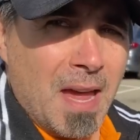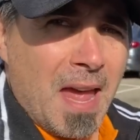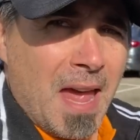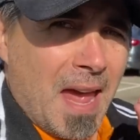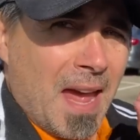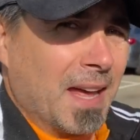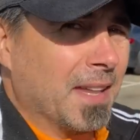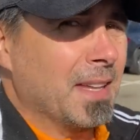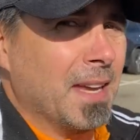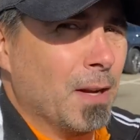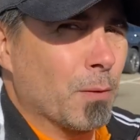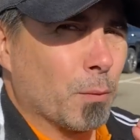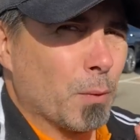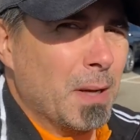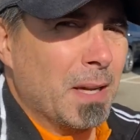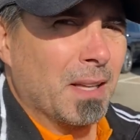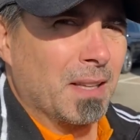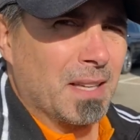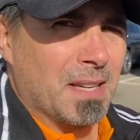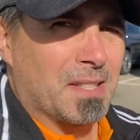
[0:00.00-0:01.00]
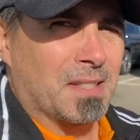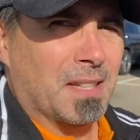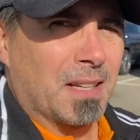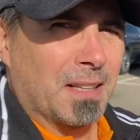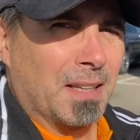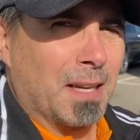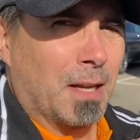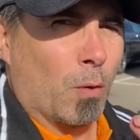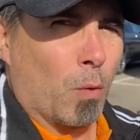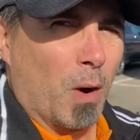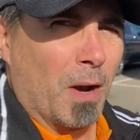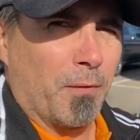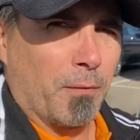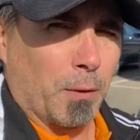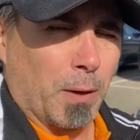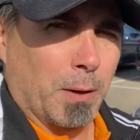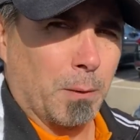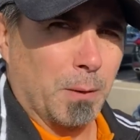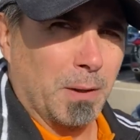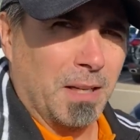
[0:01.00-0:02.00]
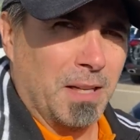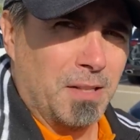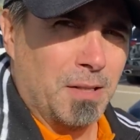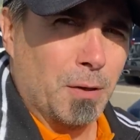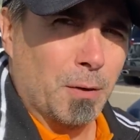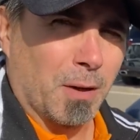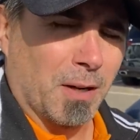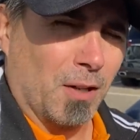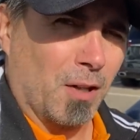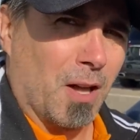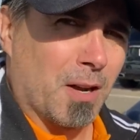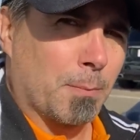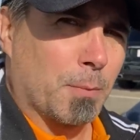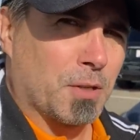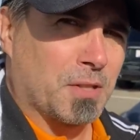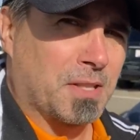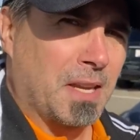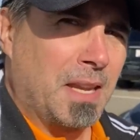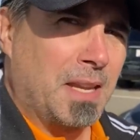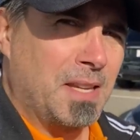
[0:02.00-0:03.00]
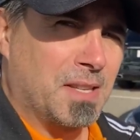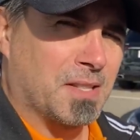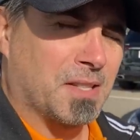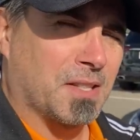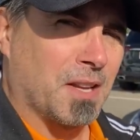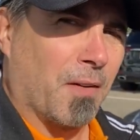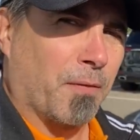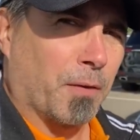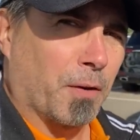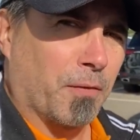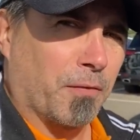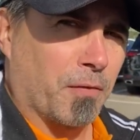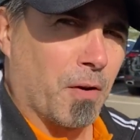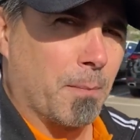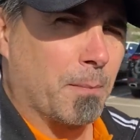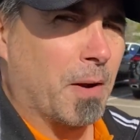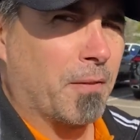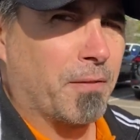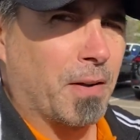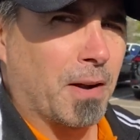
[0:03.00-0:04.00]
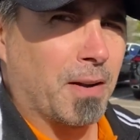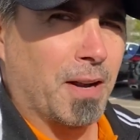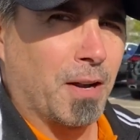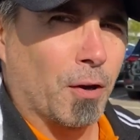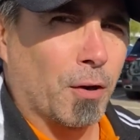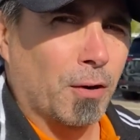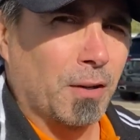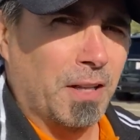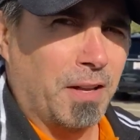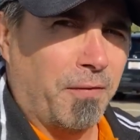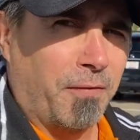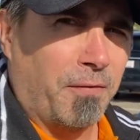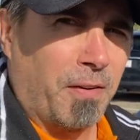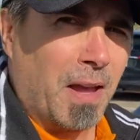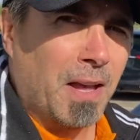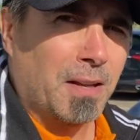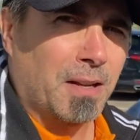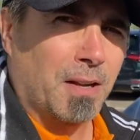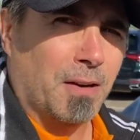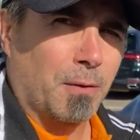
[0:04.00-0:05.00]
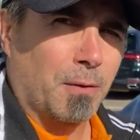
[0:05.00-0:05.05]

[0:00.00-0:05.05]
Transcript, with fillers: And they realistically quite frequently do, and a lot of Mercedes suffer from a very early failure